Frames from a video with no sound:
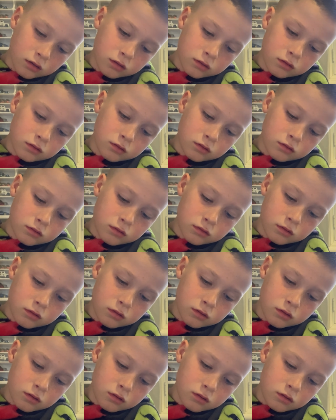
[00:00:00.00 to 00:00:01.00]

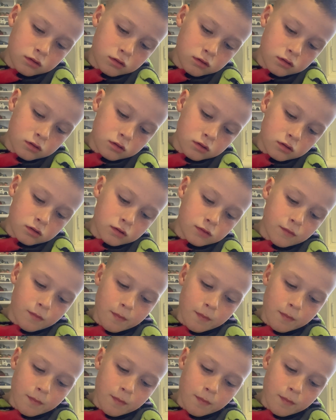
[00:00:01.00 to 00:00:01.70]
(silence)